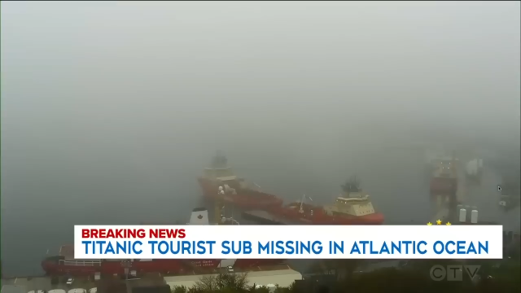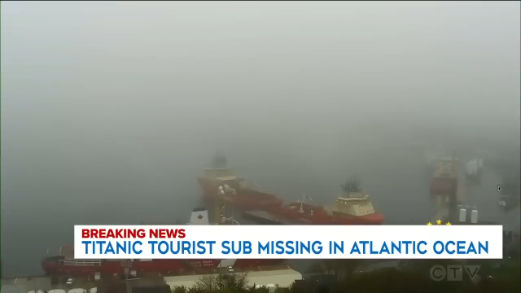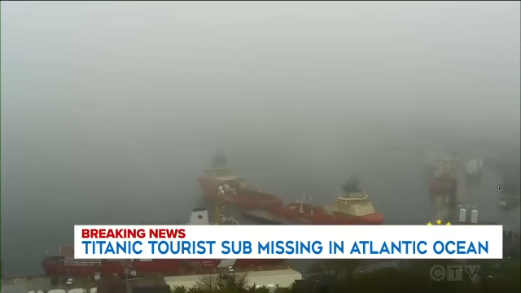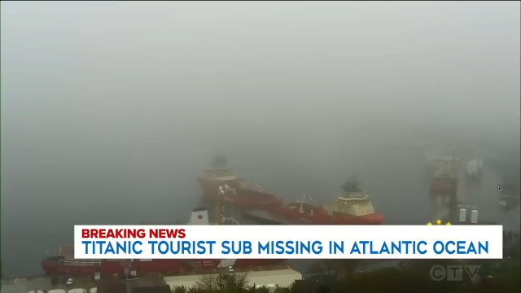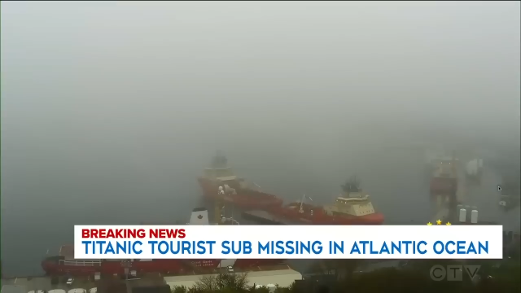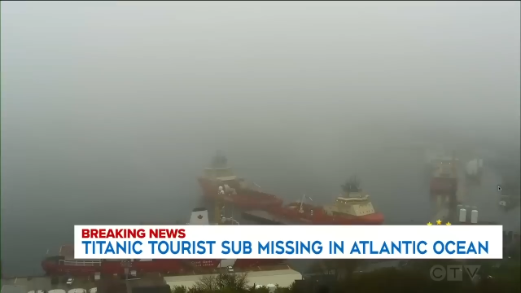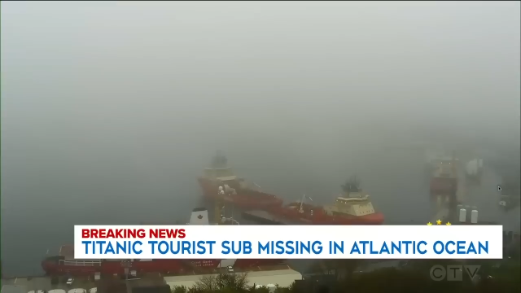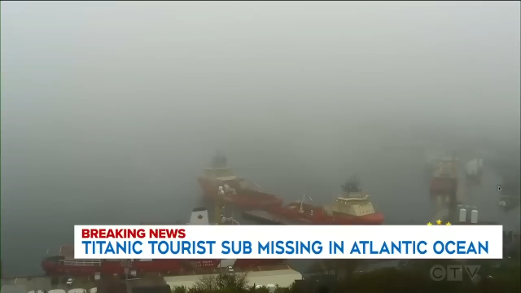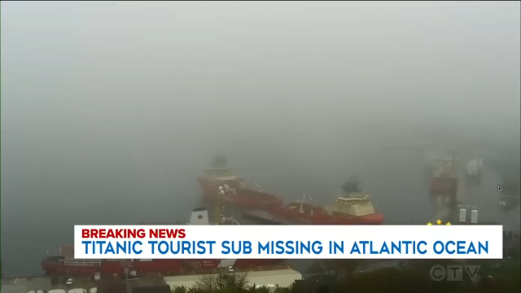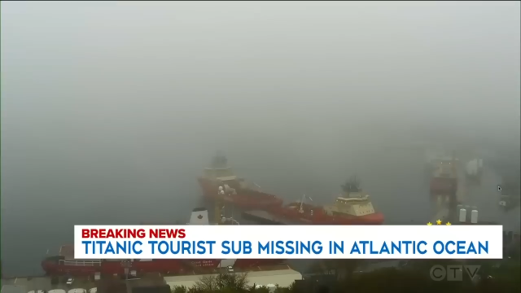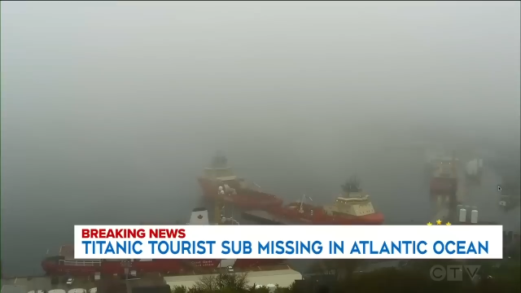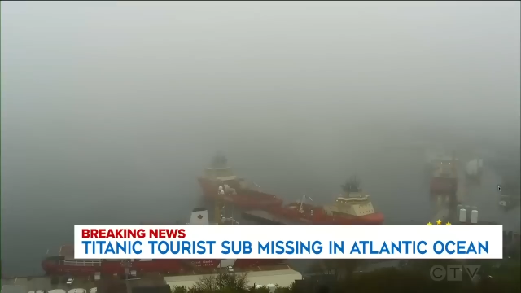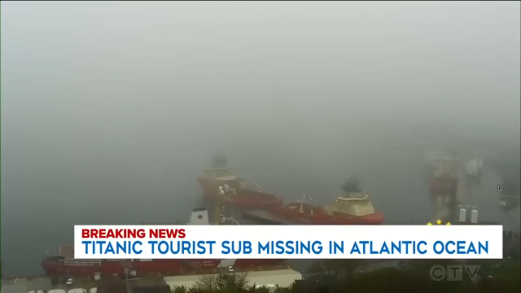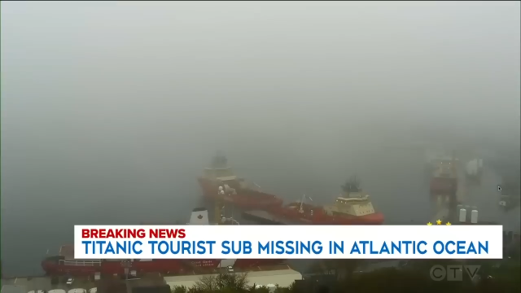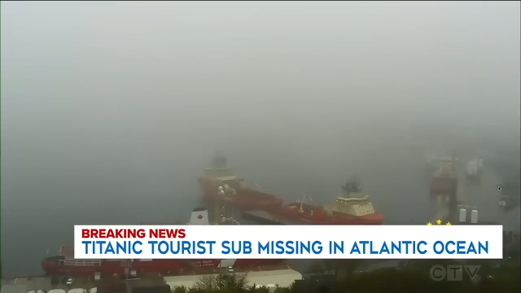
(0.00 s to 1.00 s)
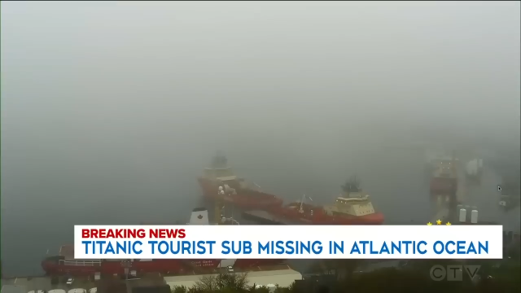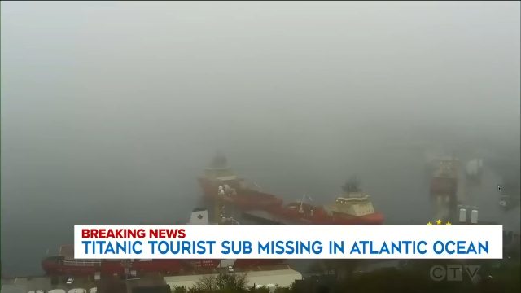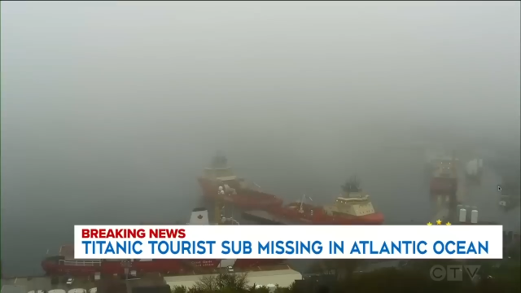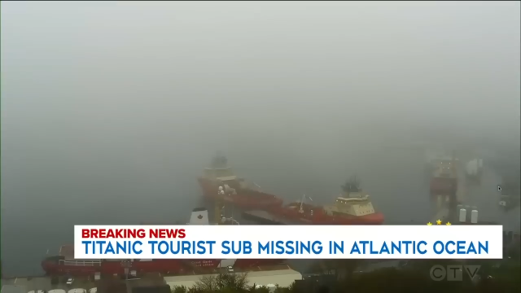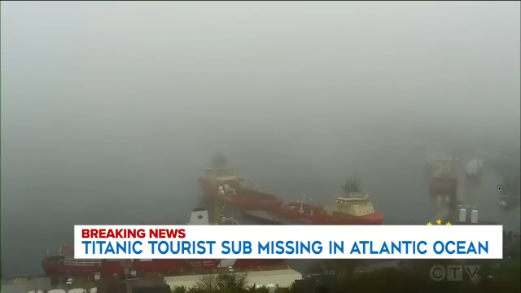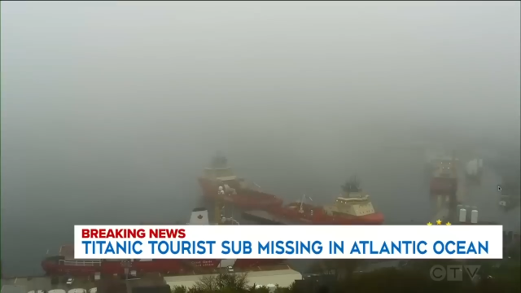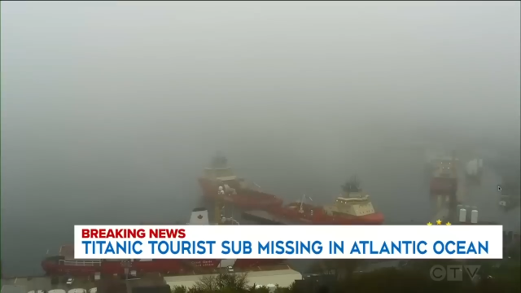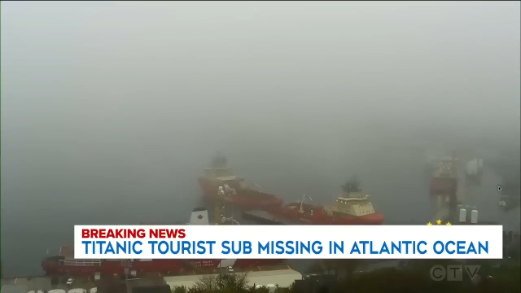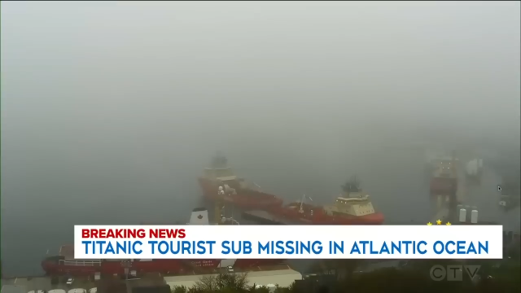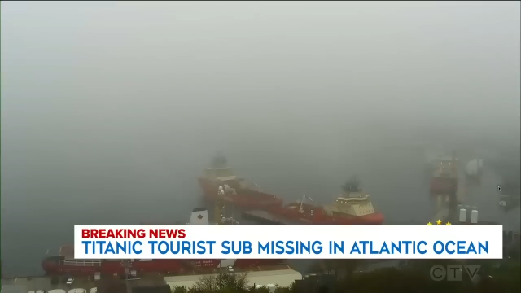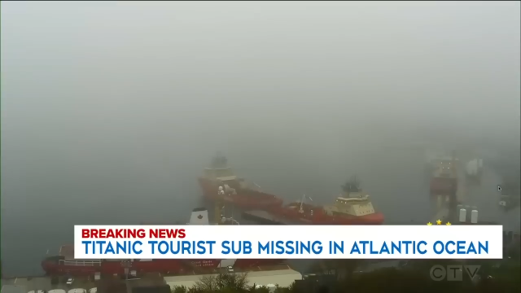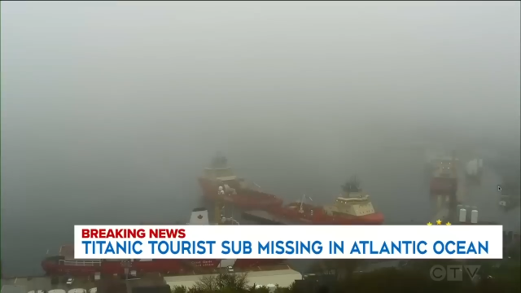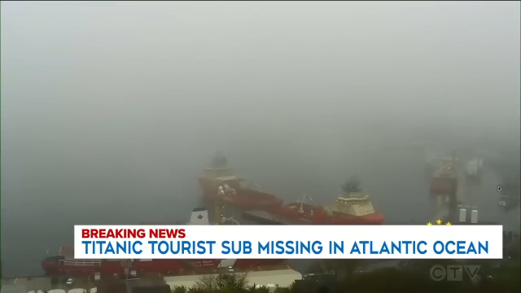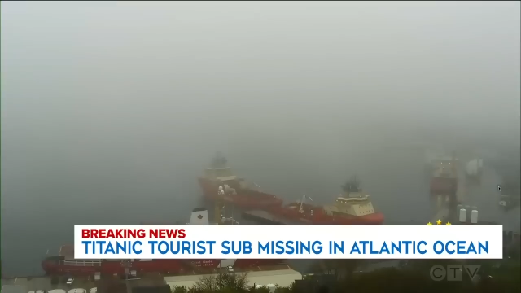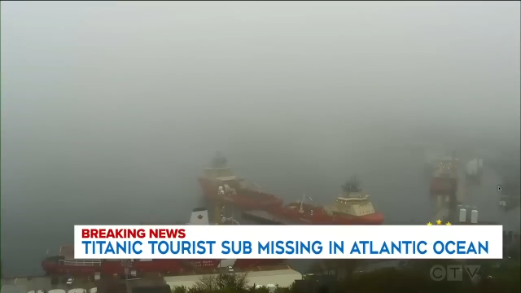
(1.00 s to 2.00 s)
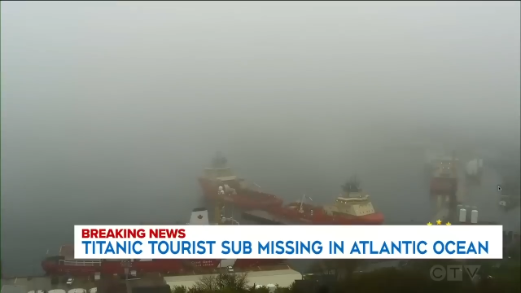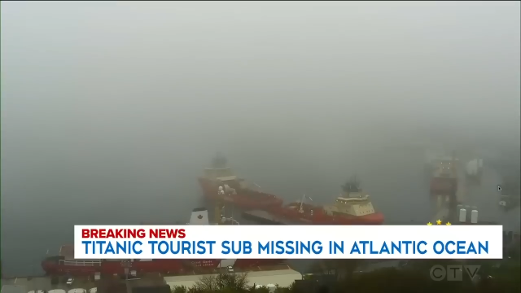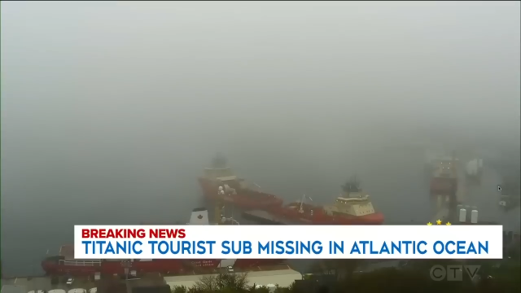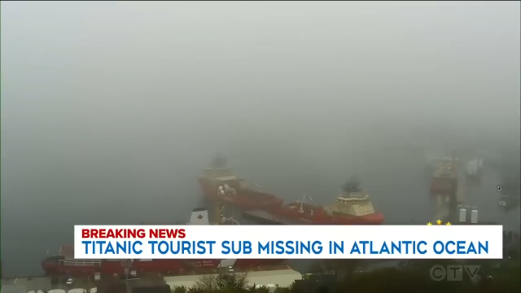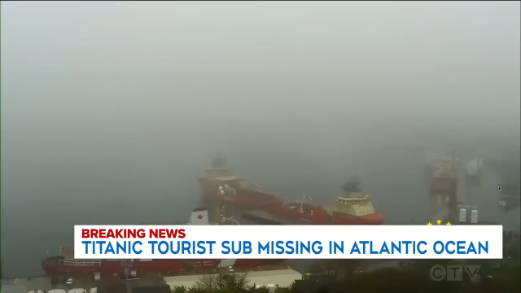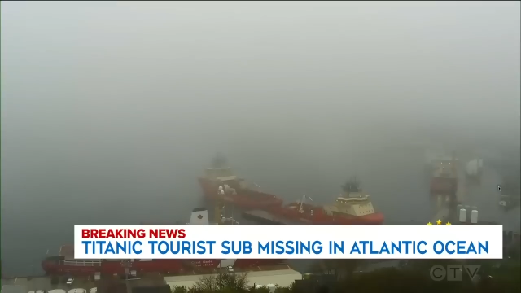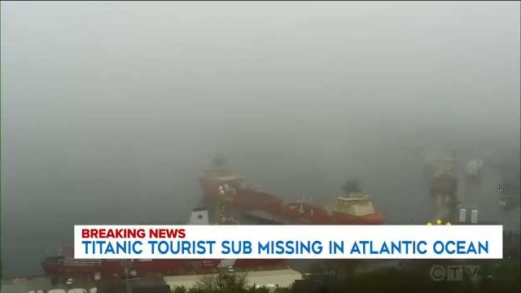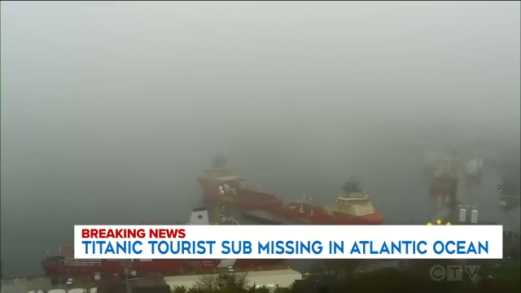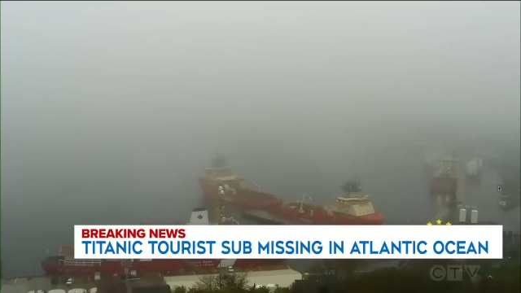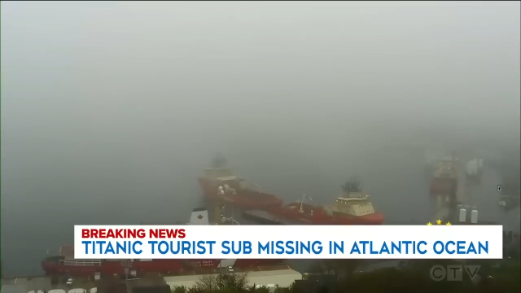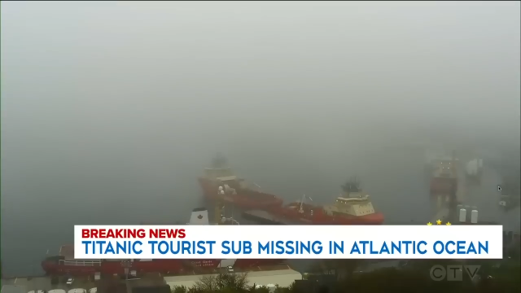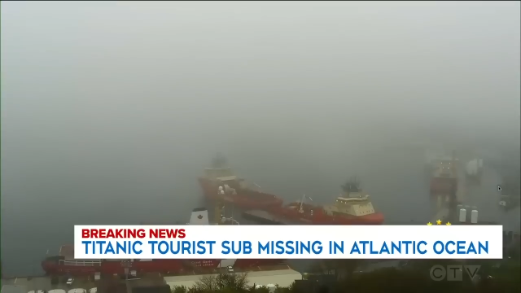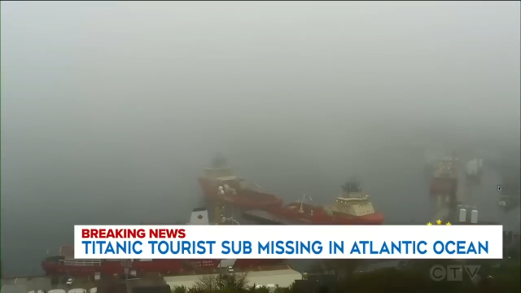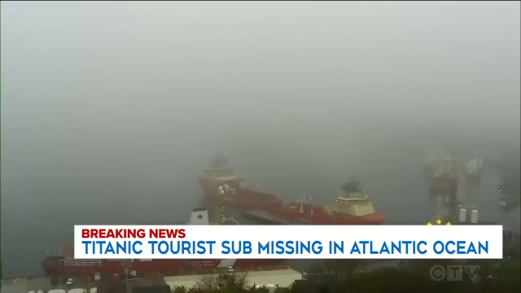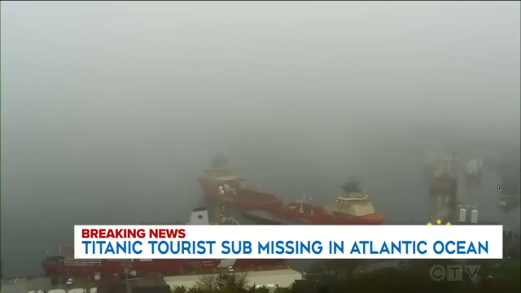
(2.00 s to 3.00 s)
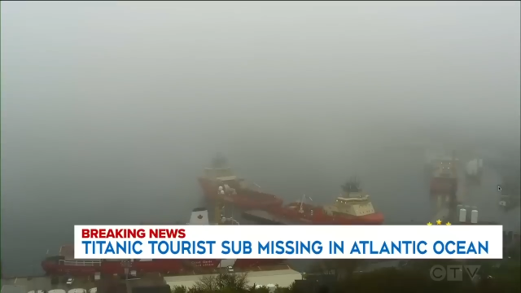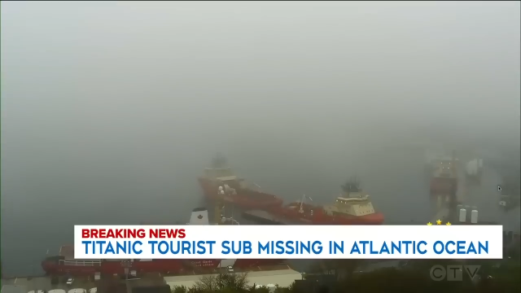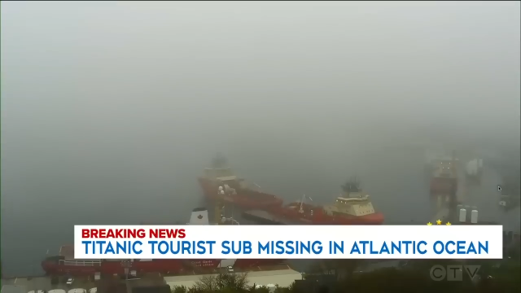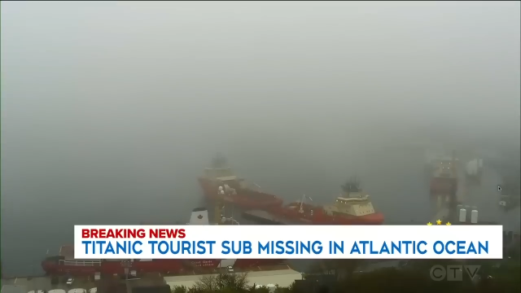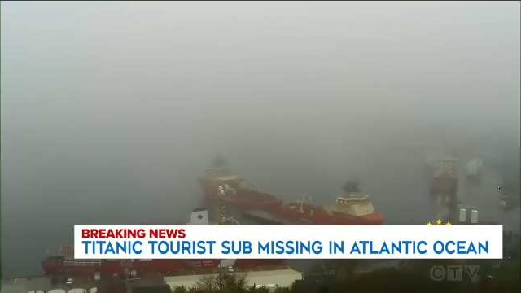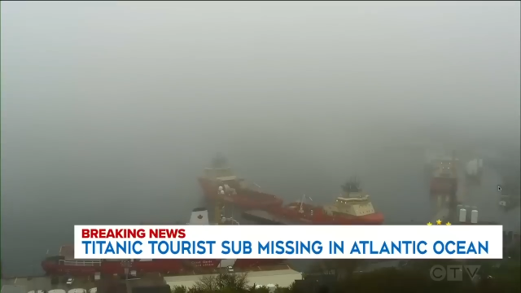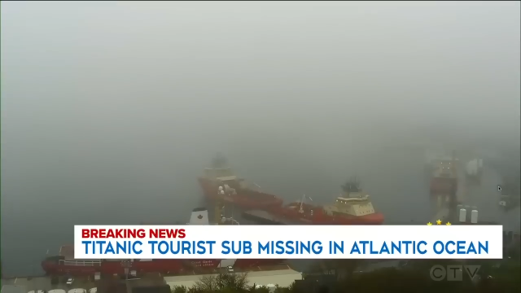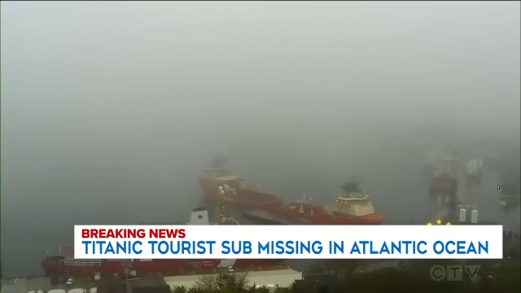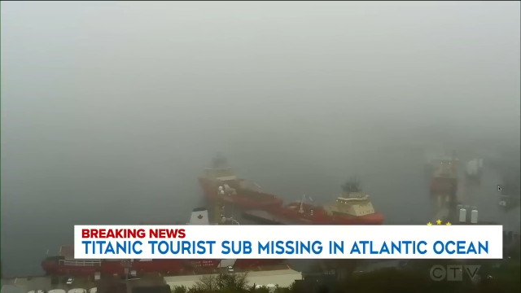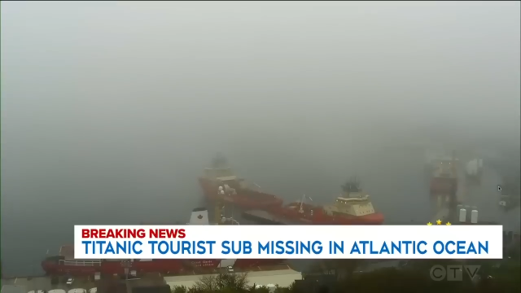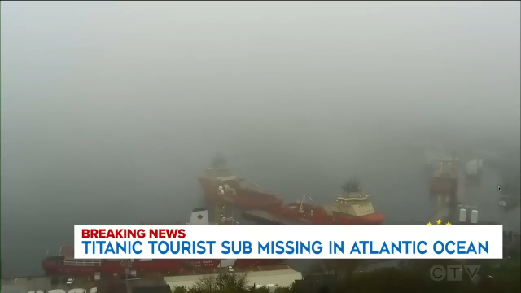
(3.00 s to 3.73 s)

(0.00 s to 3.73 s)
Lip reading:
[unreadable: no face in view]